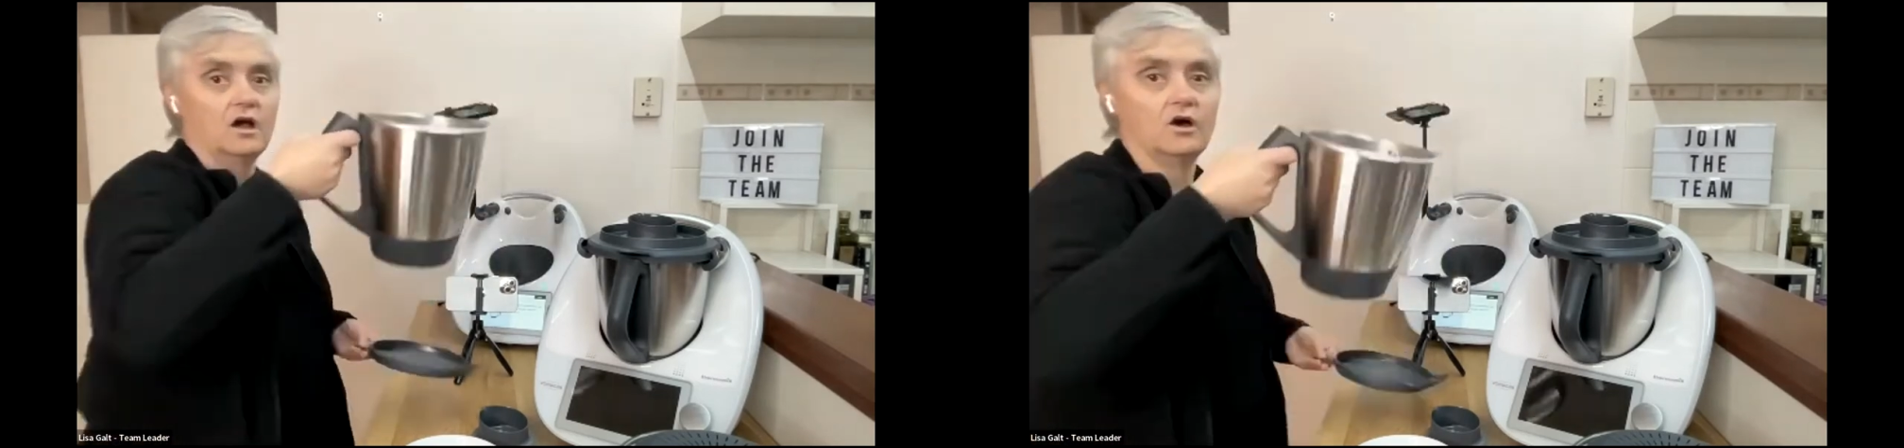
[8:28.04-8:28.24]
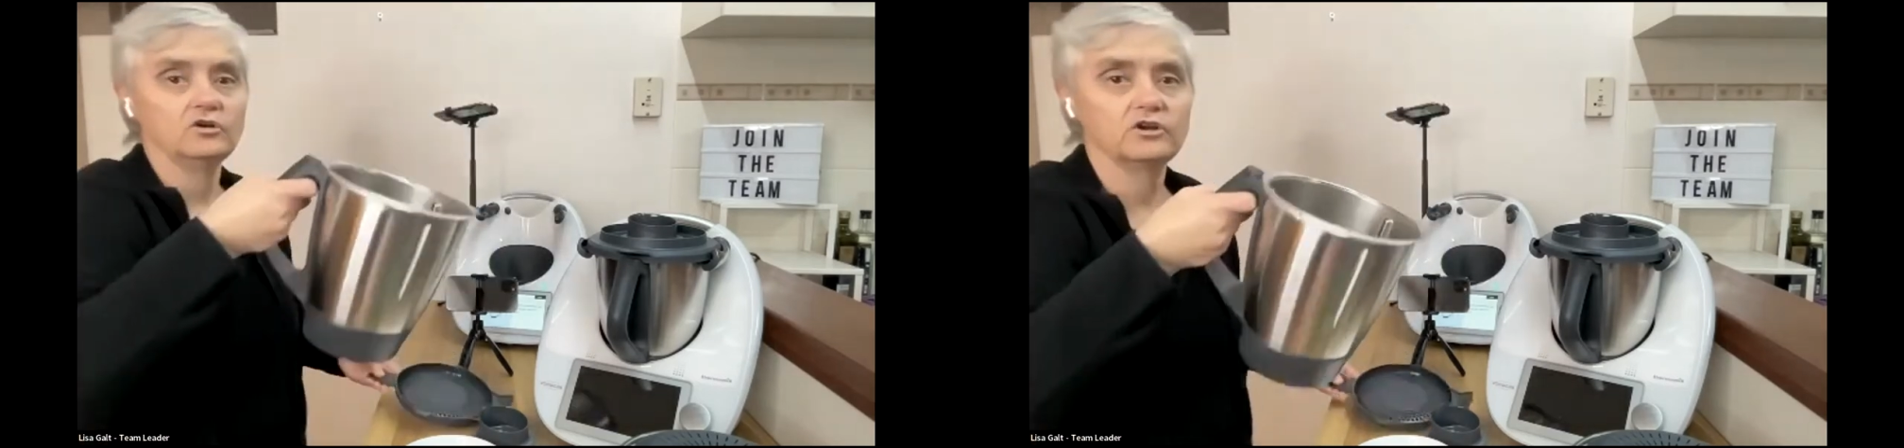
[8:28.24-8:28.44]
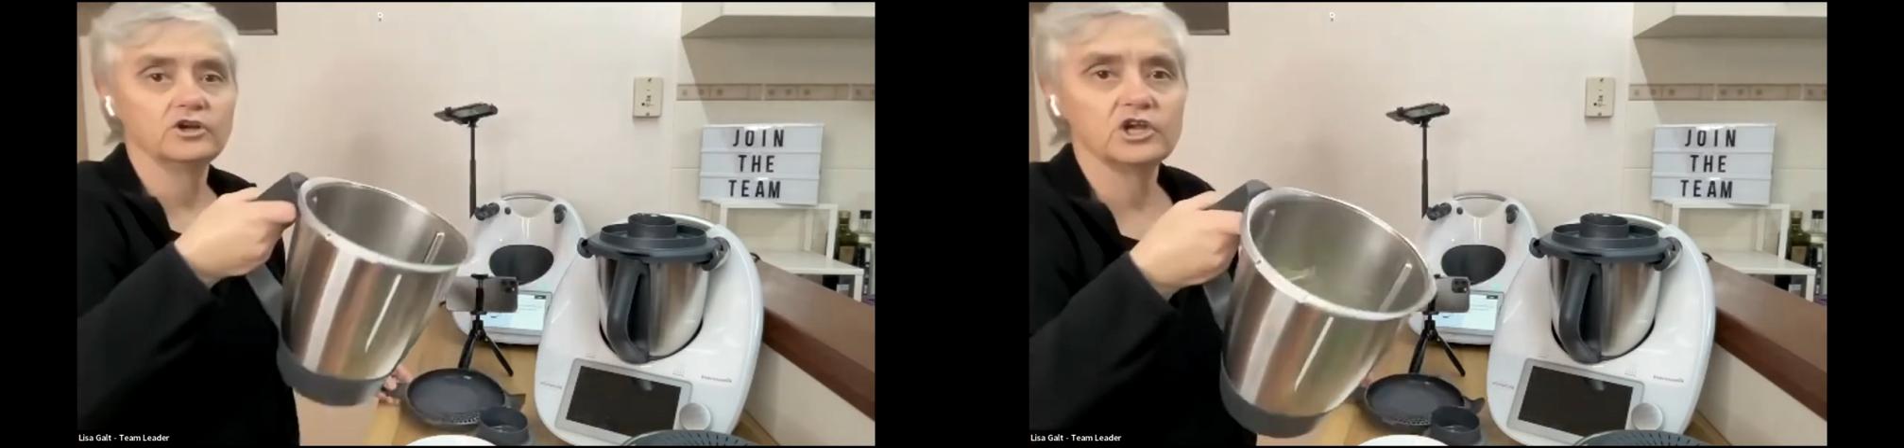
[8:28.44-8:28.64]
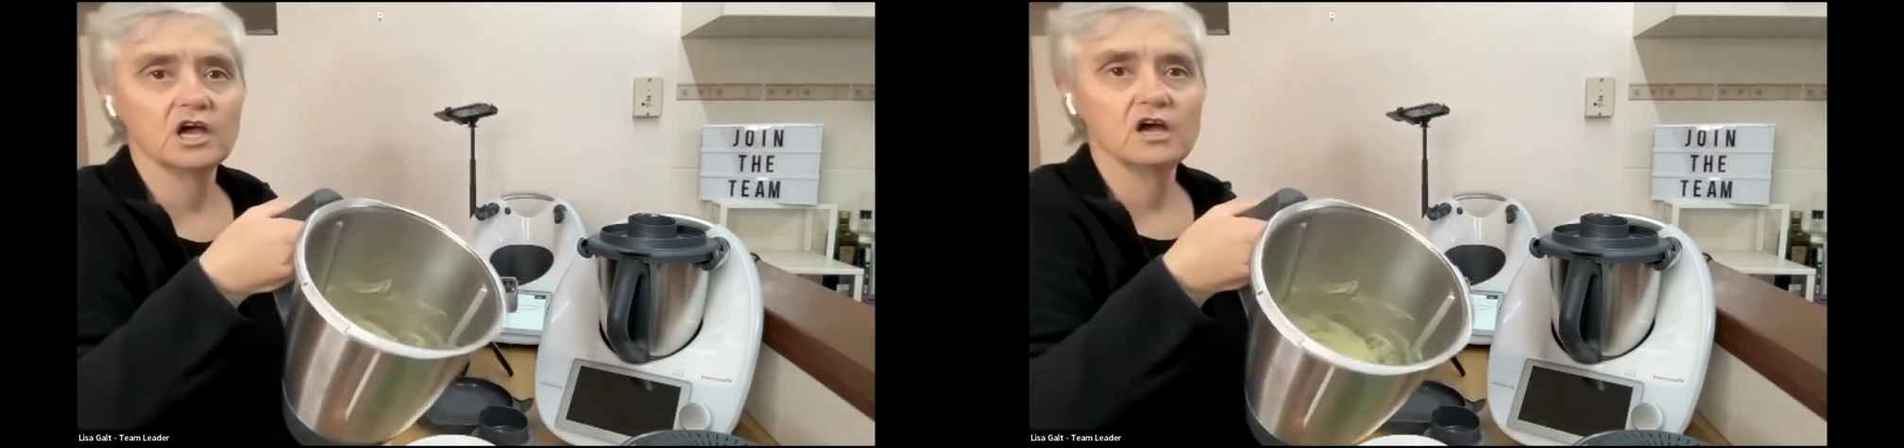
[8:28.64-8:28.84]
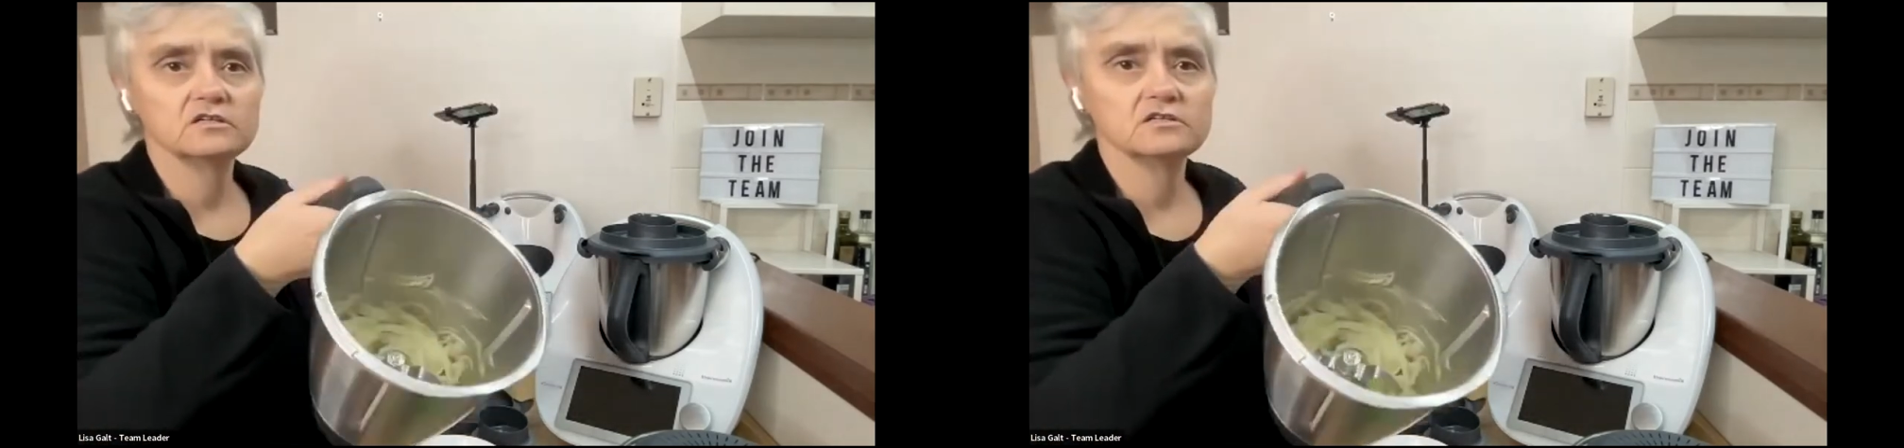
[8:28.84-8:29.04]
Oh, no, you
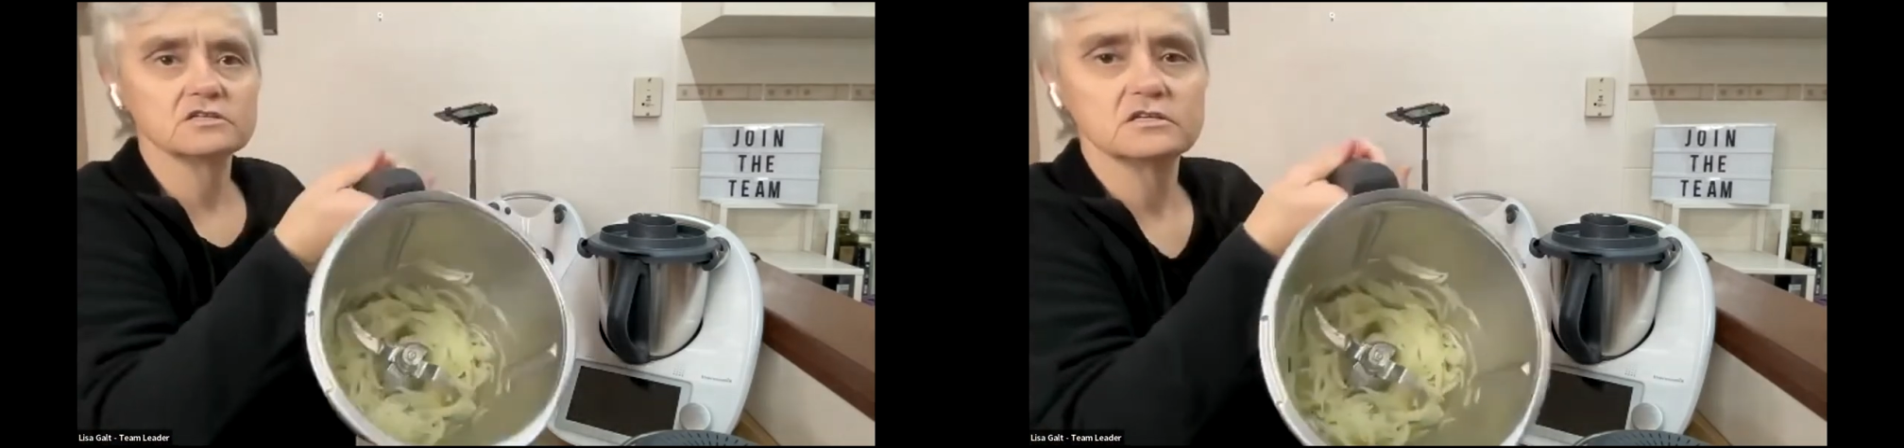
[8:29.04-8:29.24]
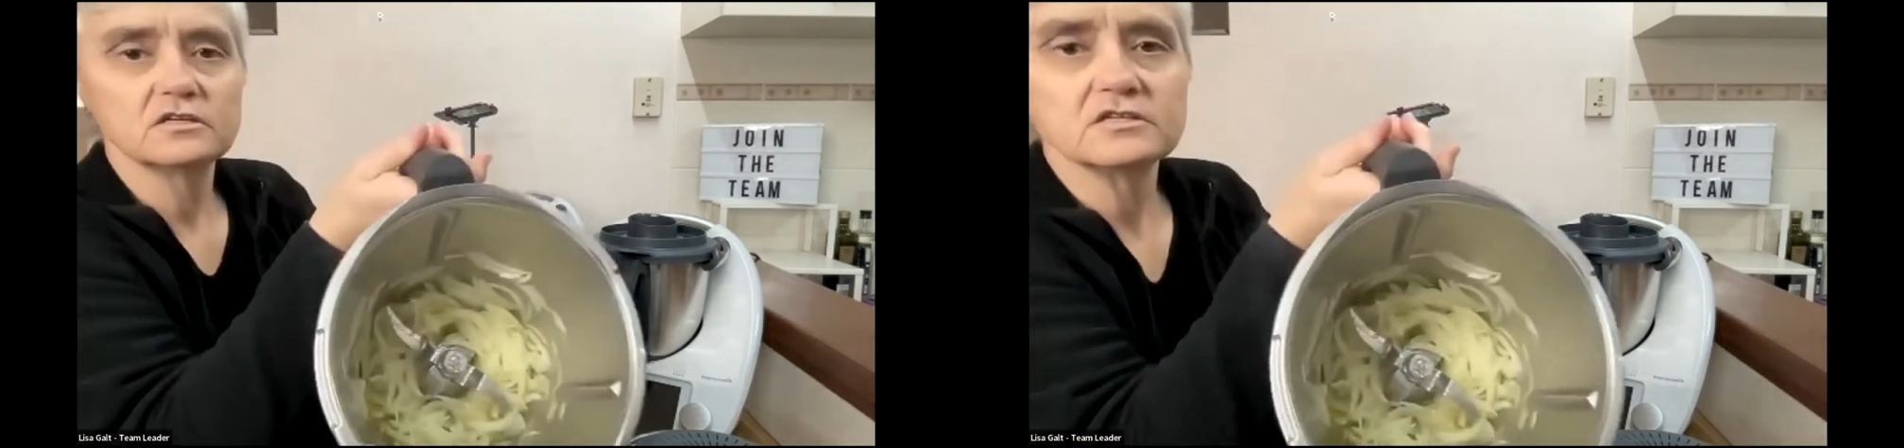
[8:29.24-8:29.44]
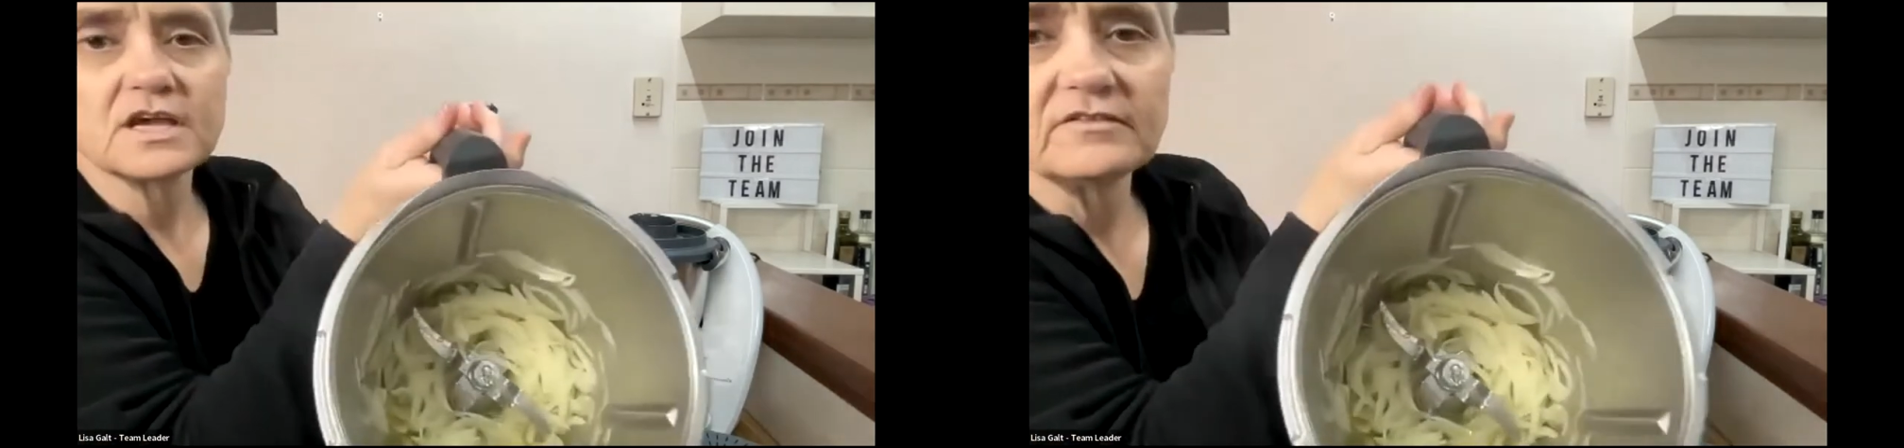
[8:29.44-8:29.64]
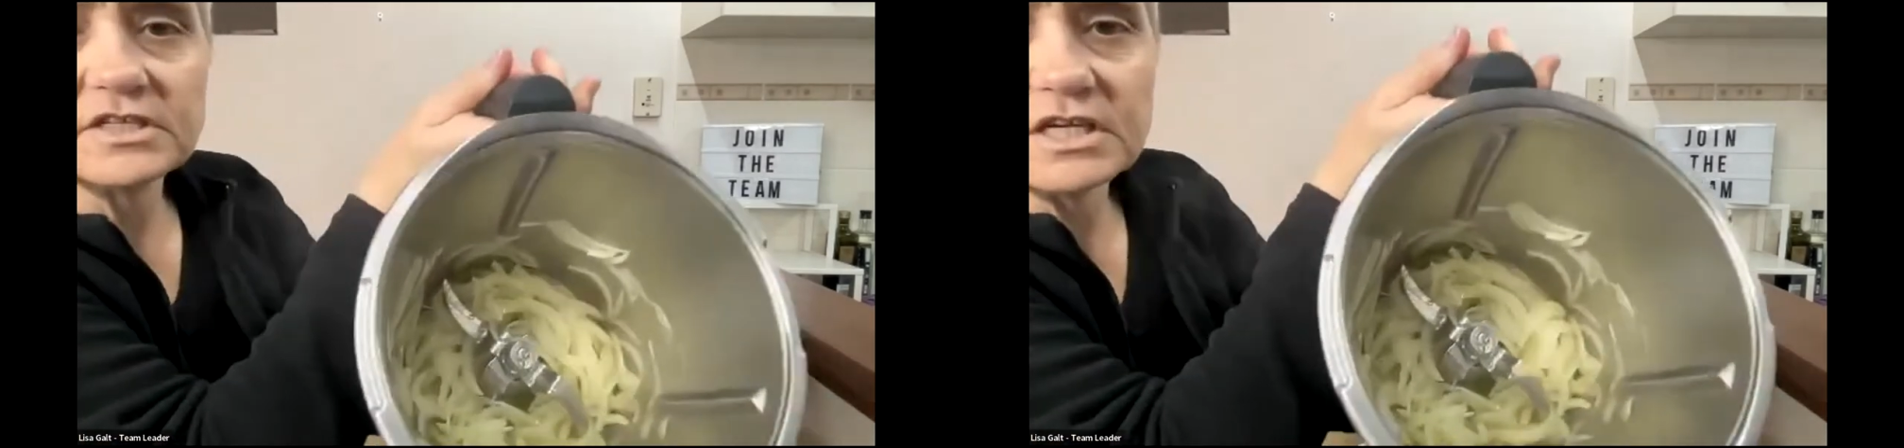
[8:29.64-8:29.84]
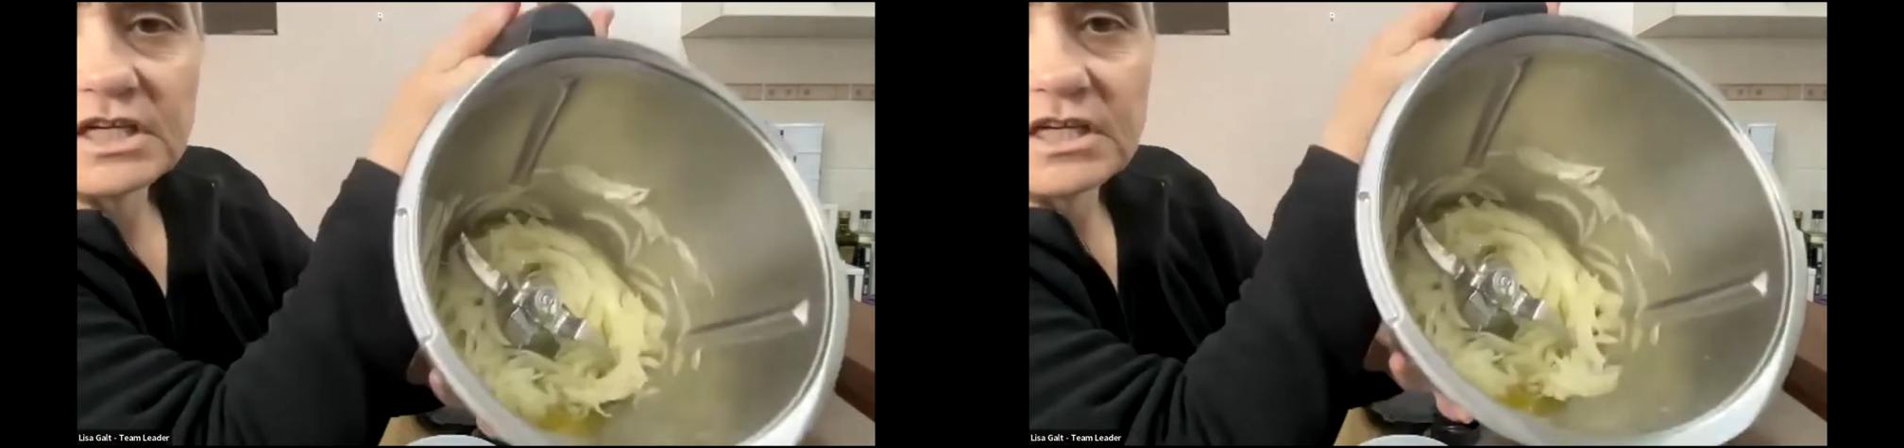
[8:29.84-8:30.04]
can't because I haven't
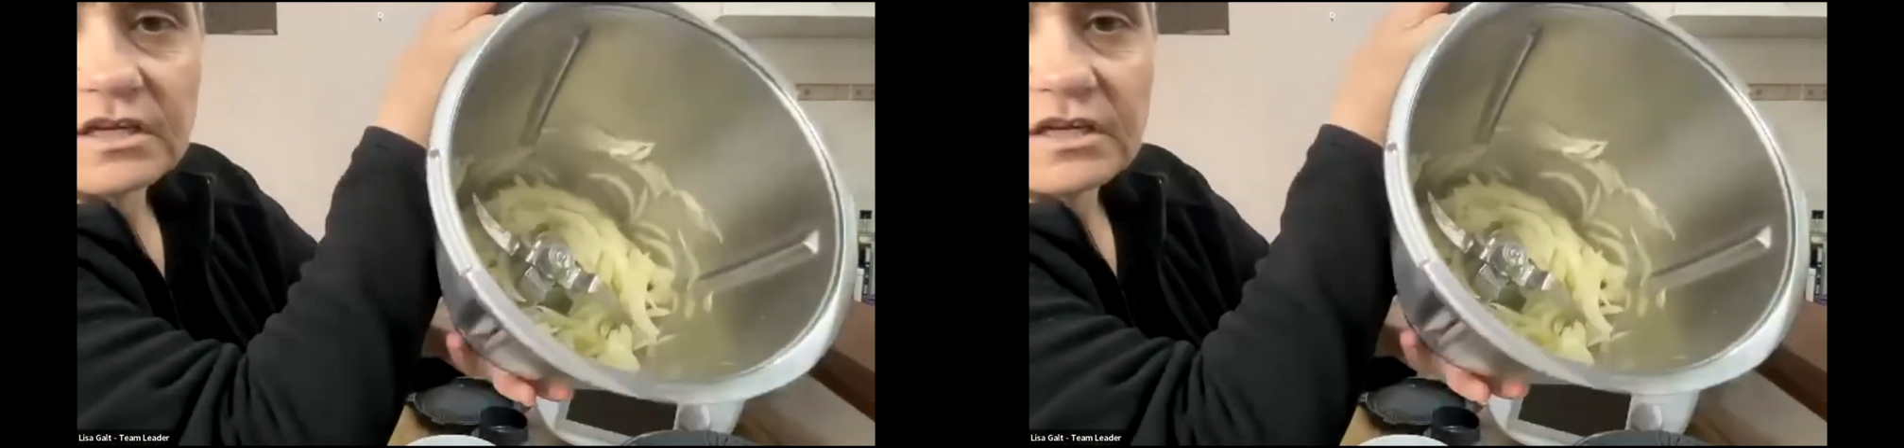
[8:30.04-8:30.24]
done it.